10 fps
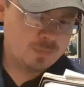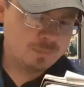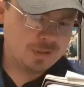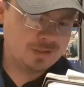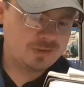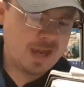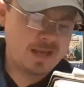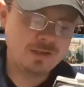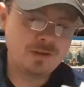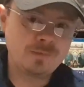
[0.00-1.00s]
But
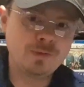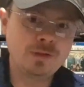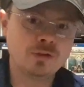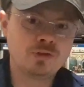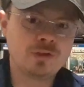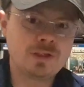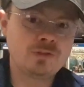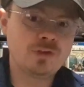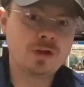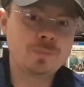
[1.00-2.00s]
it definitely looks like
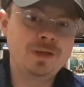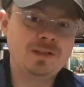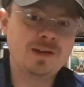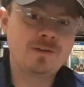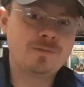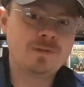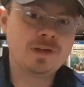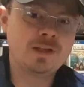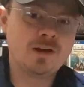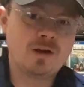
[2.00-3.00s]
it's going to be
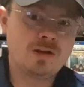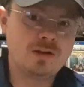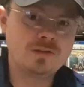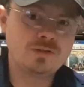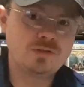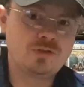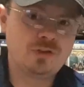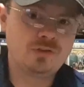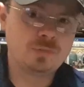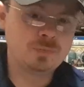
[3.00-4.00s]
definite
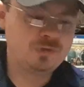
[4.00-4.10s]
system